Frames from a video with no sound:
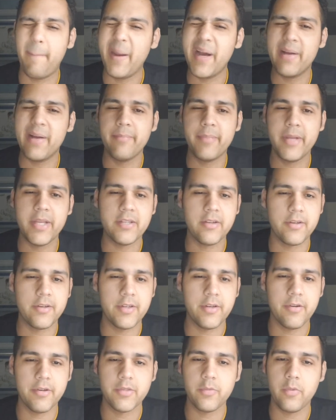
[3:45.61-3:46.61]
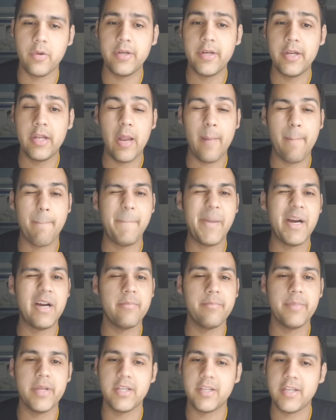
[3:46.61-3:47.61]
bam, beat Honduras 1-0, and
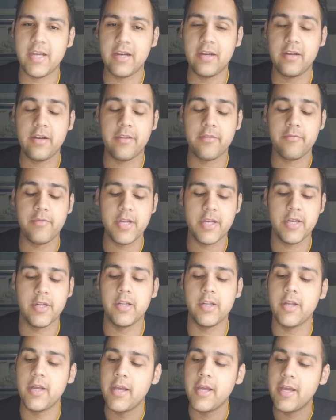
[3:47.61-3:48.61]
bam, beat Canada 3-0.